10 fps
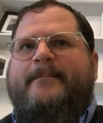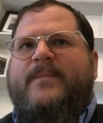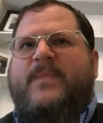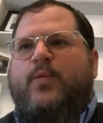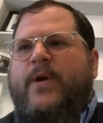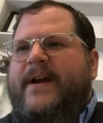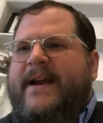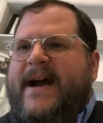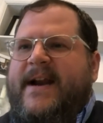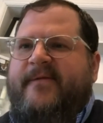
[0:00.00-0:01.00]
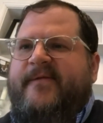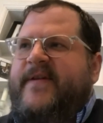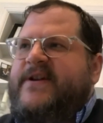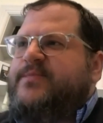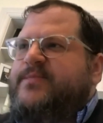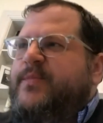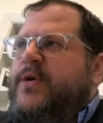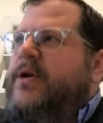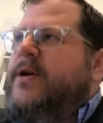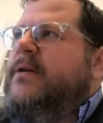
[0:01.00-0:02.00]
really kind of
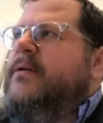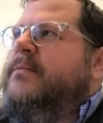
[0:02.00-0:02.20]
fishbowl